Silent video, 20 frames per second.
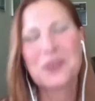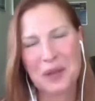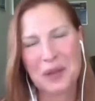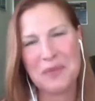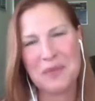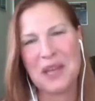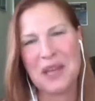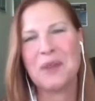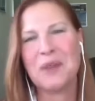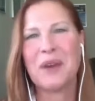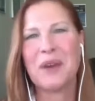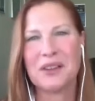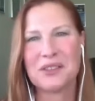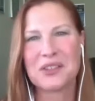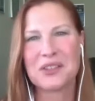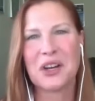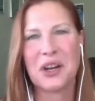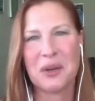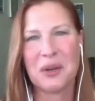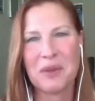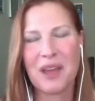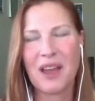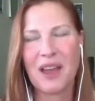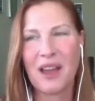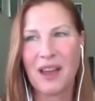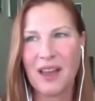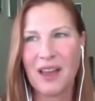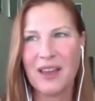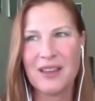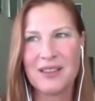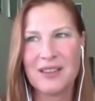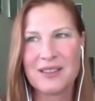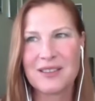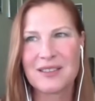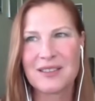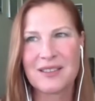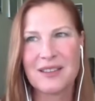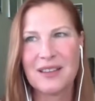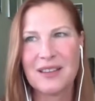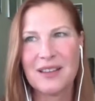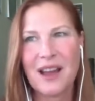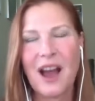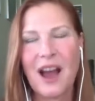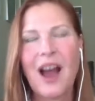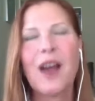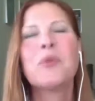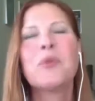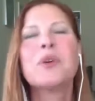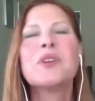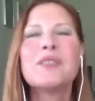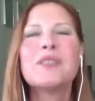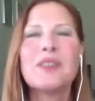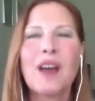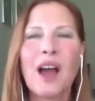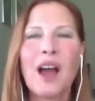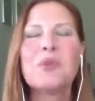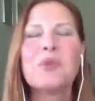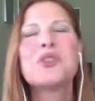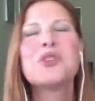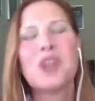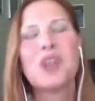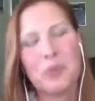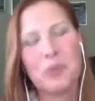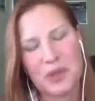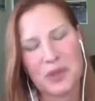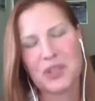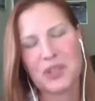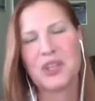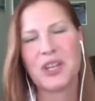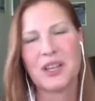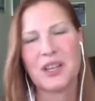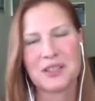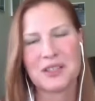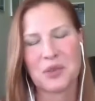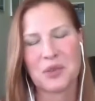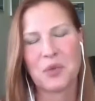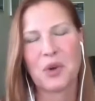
I mean about Tom. He's, I would, I would jump at the chance to